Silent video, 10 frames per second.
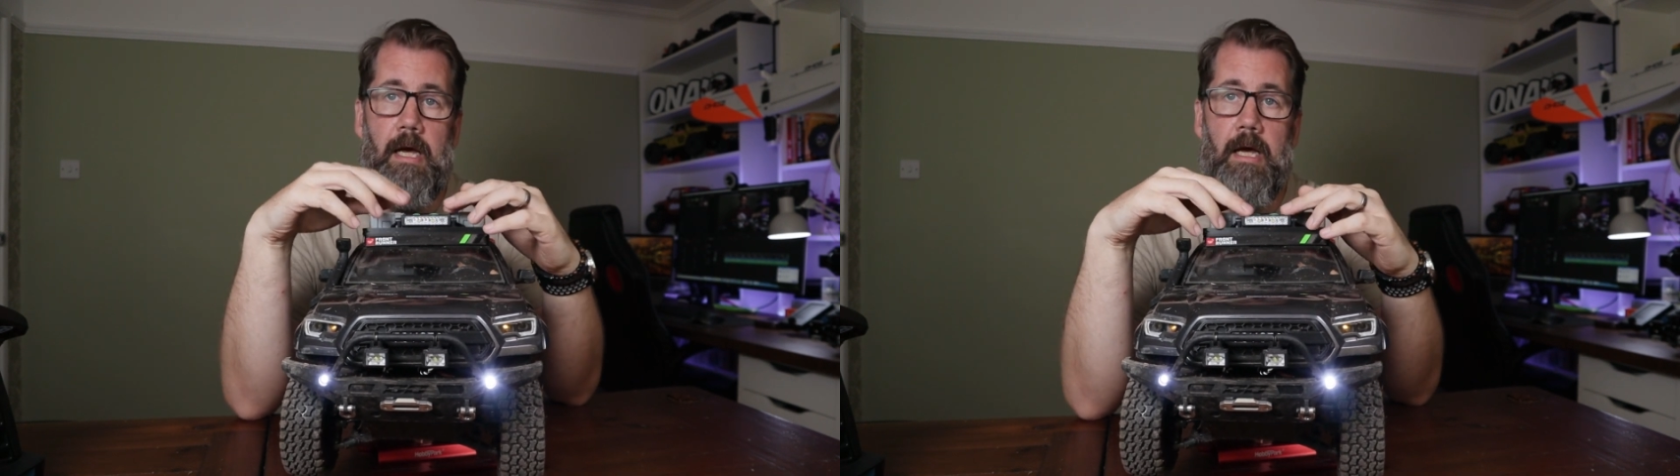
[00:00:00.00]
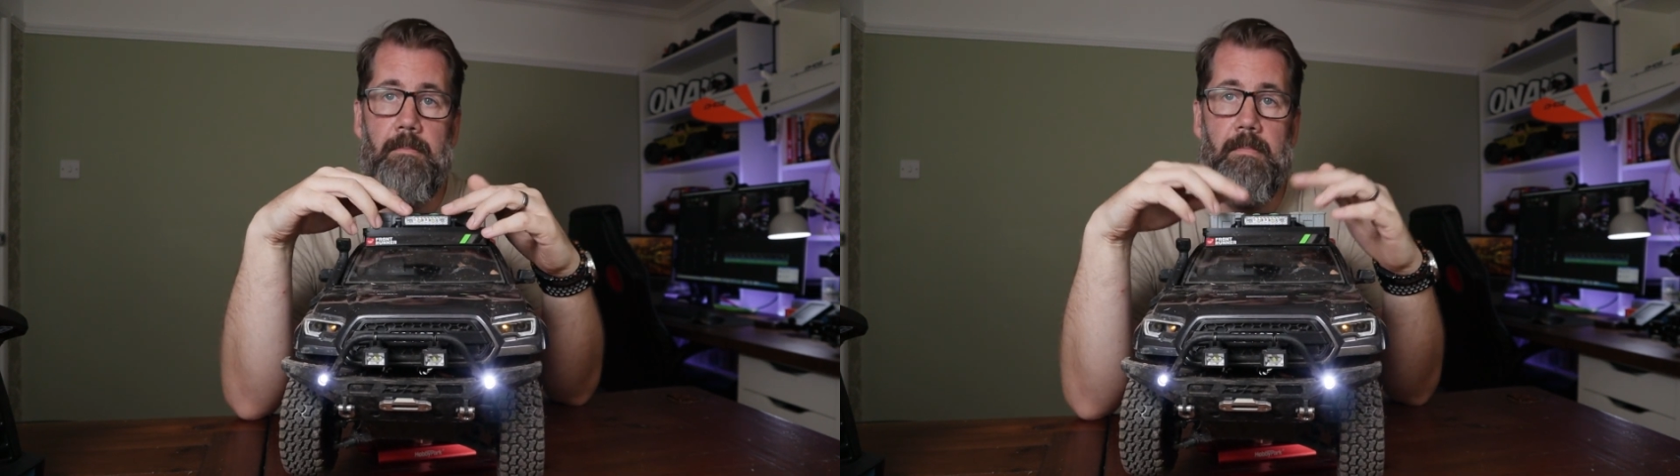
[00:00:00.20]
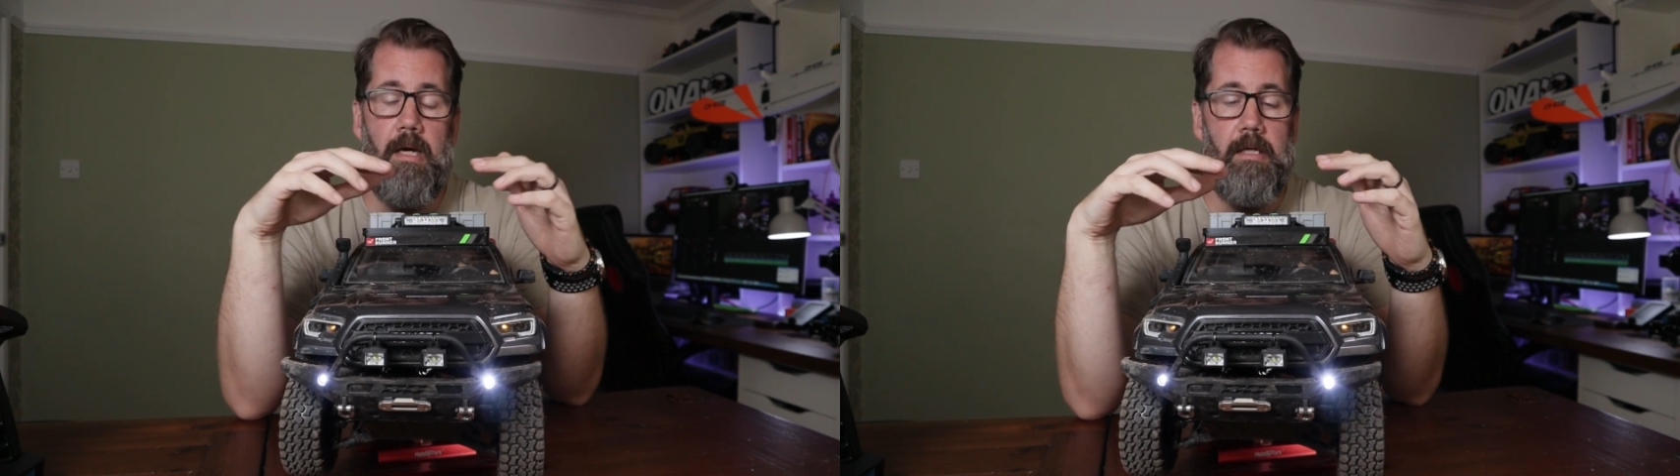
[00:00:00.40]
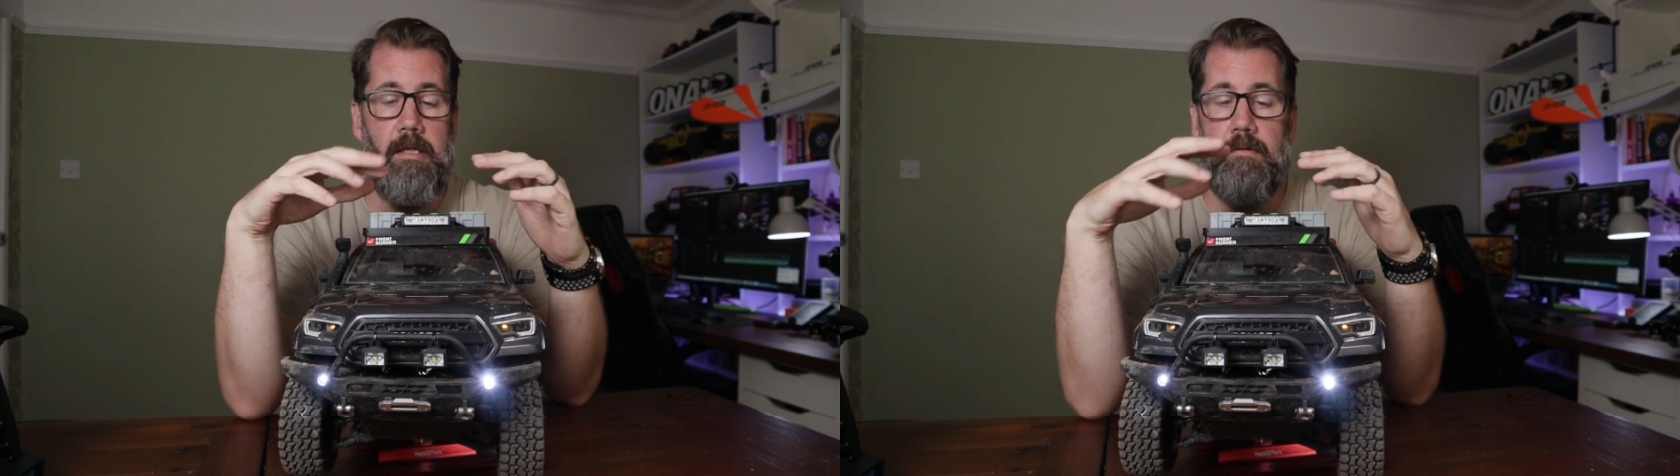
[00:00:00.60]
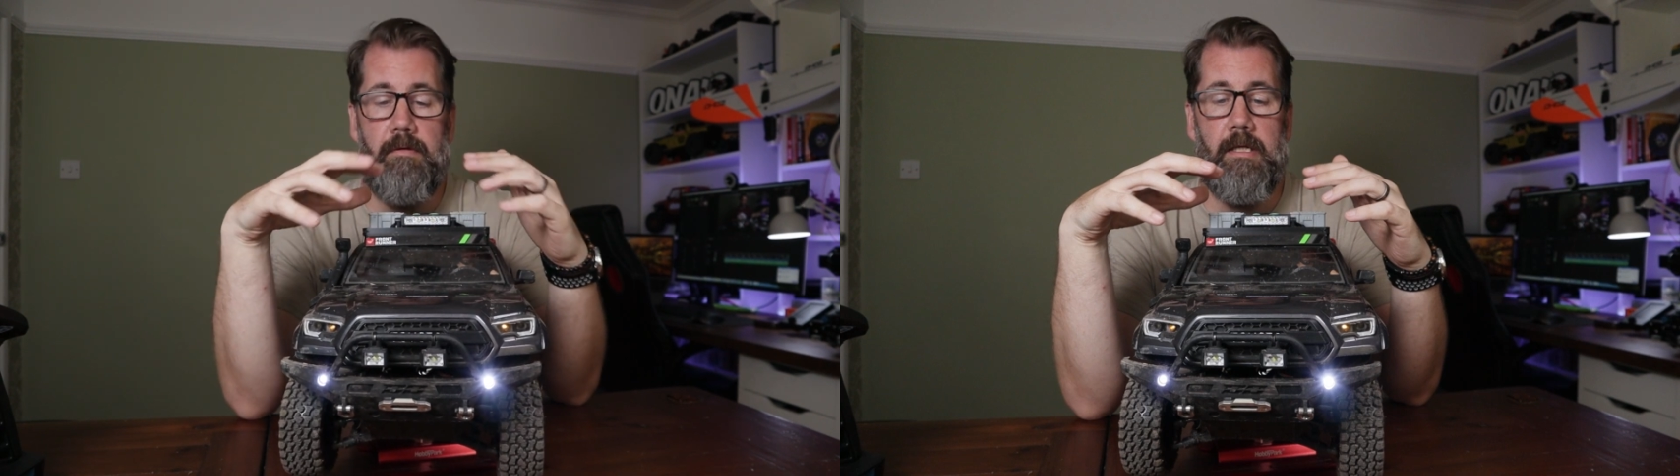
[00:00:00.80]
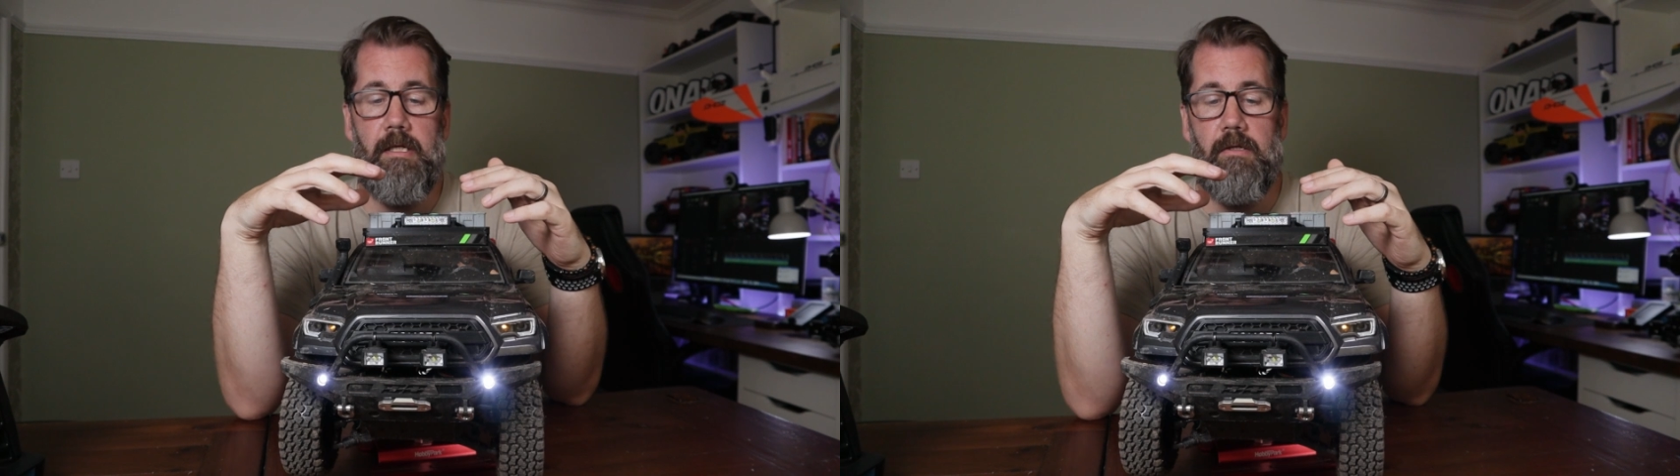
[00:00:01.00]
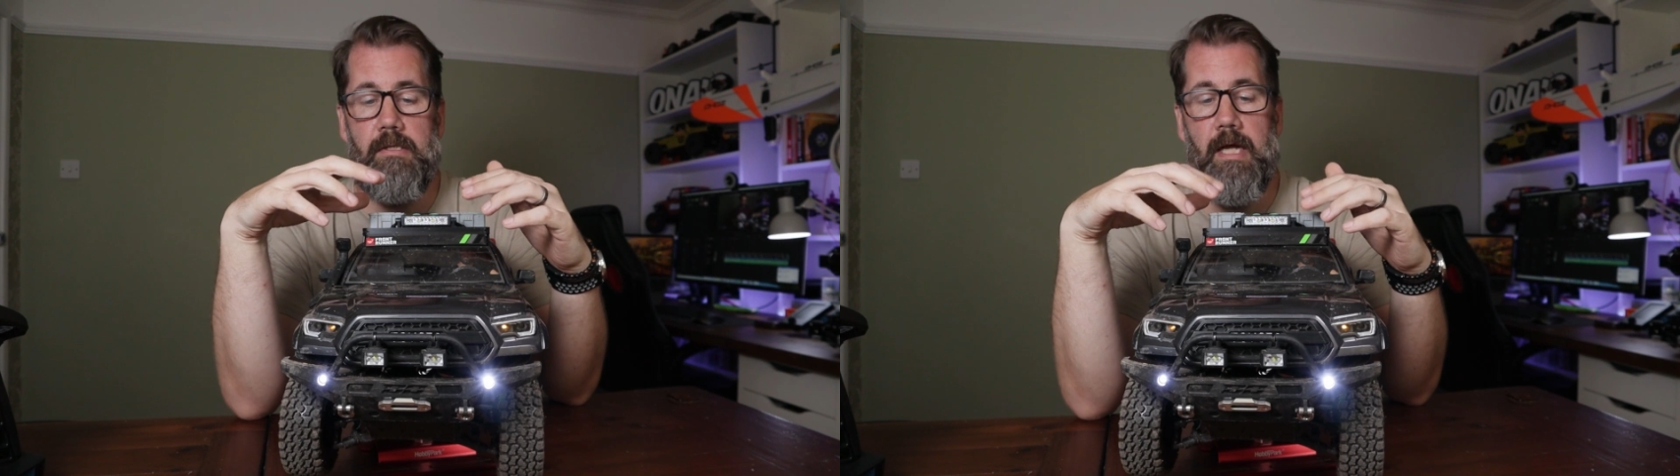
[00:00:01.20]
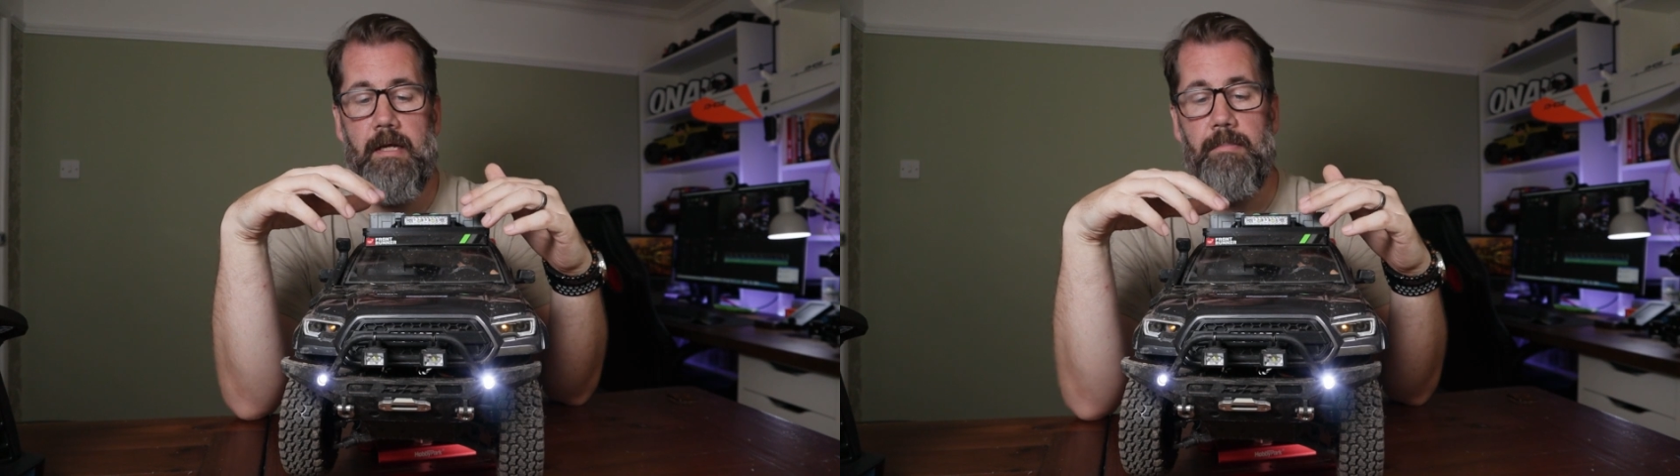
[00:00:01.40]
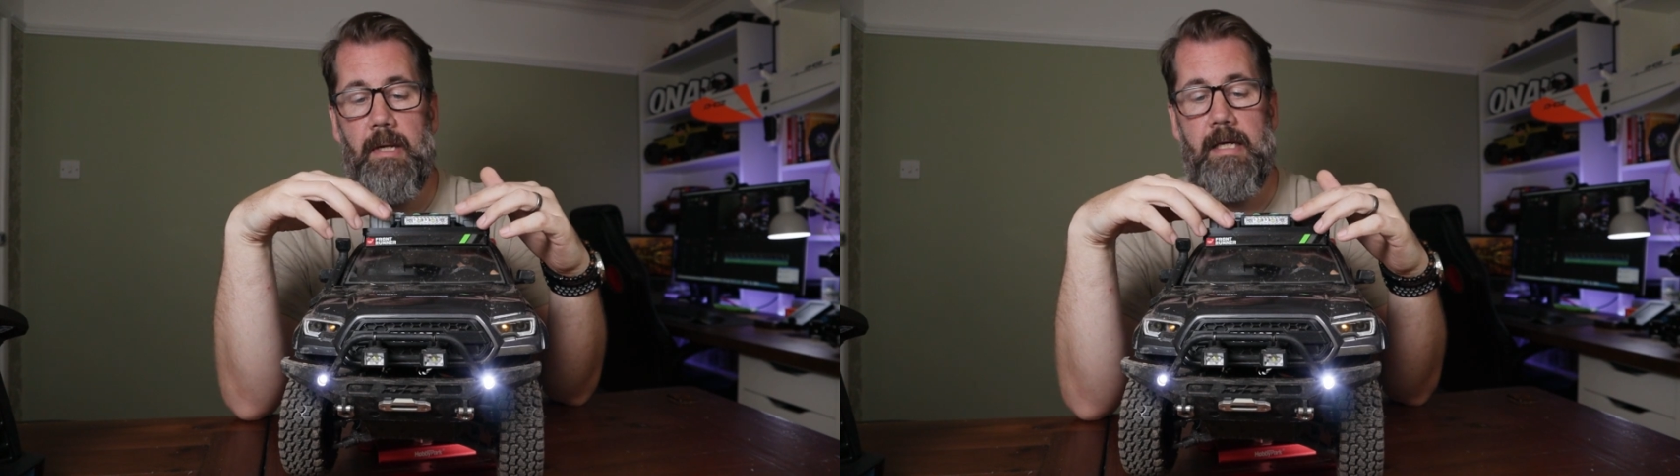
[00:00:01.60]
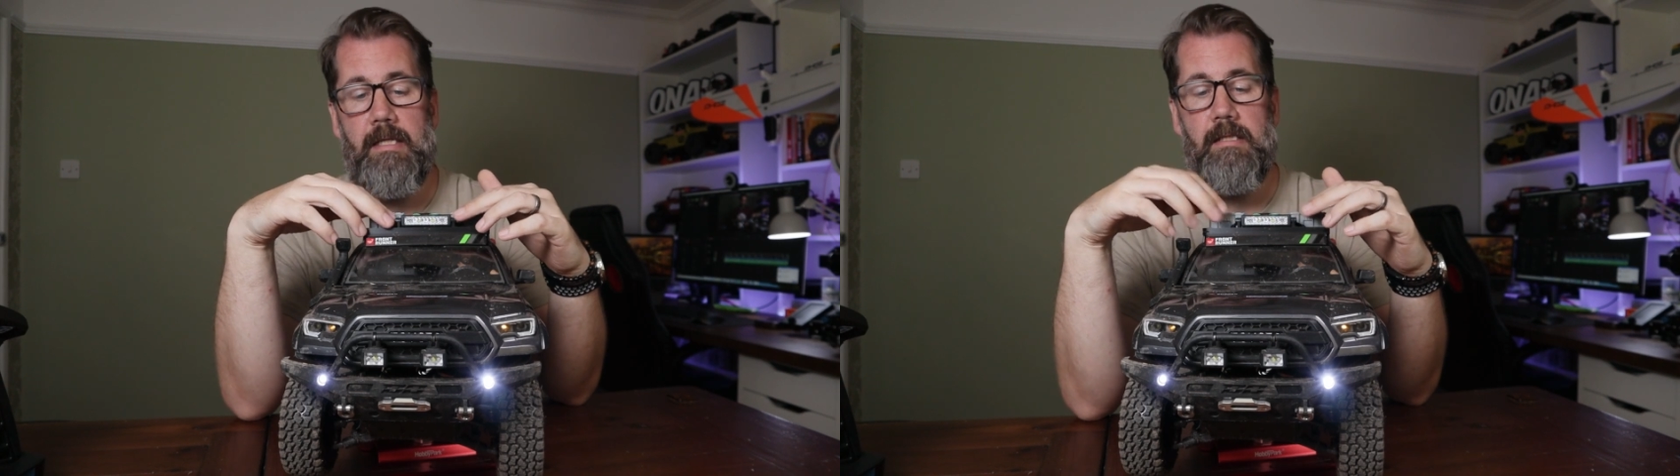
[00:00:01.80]
I don't think it looks out of
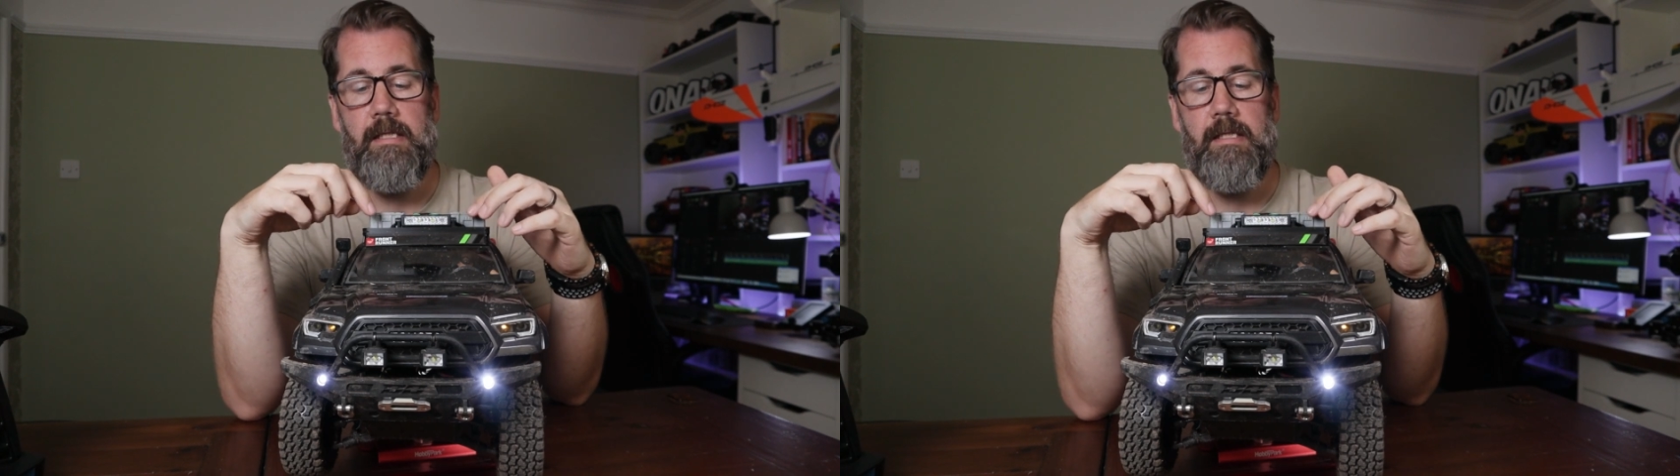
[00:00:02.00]
place.